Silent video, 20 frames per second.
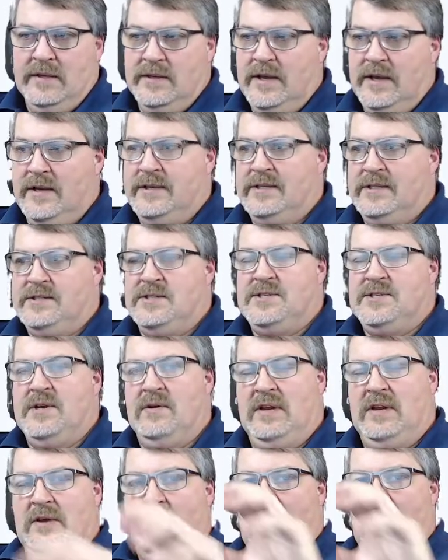Not
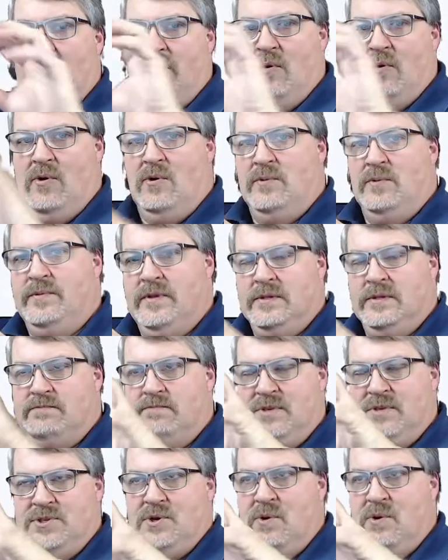necessarily while they're on
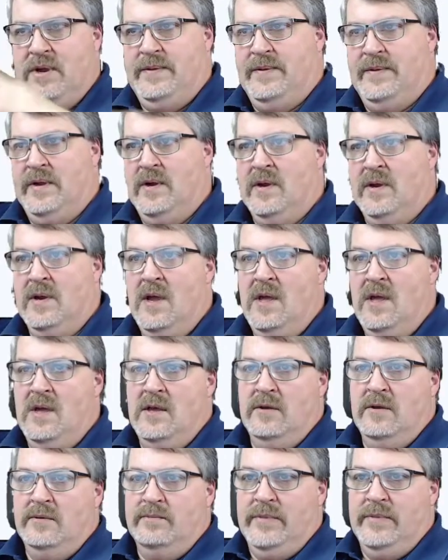the screen there,
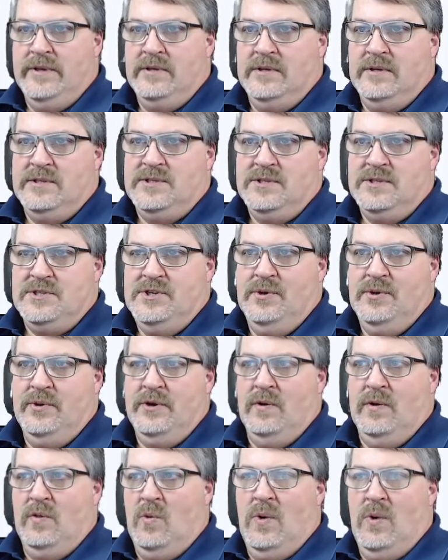but let's just do it
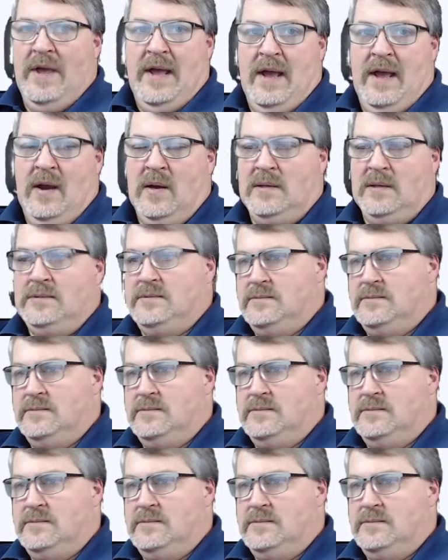on the way out.